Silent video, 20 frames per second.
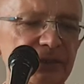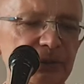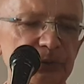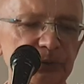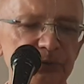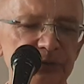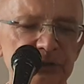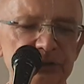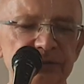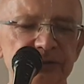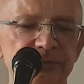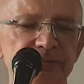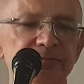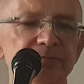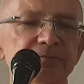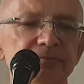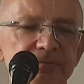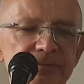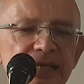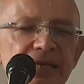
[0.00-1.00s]
who was
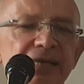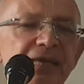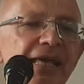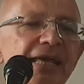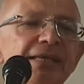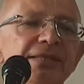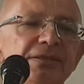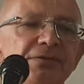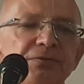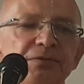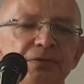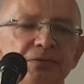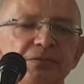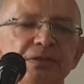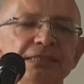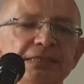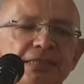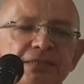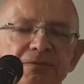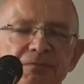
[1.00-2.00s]

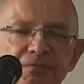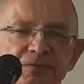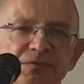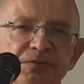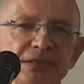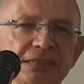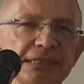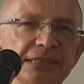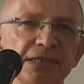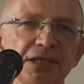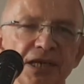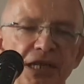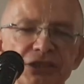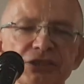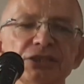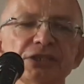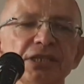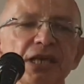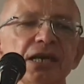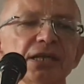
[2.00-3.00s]
with a
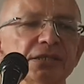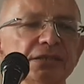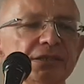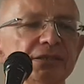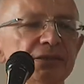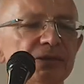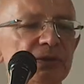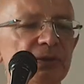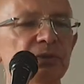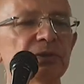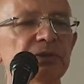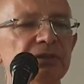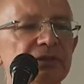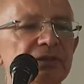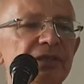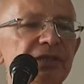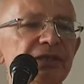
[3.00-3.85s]
Russian artist who is